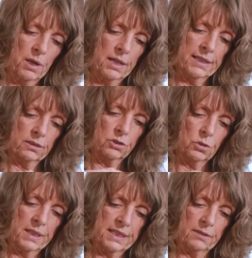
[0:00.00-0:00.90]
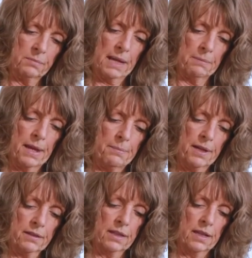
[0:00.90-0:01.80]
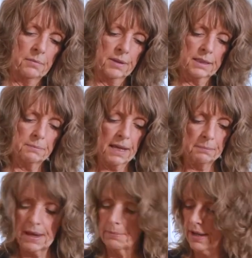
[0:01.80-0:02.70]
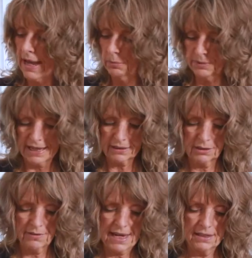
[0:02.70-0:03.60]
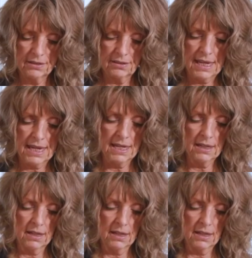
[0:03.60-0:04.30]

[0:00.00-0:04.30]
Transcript: Put a little twist of black pepper because black pepper helps activate the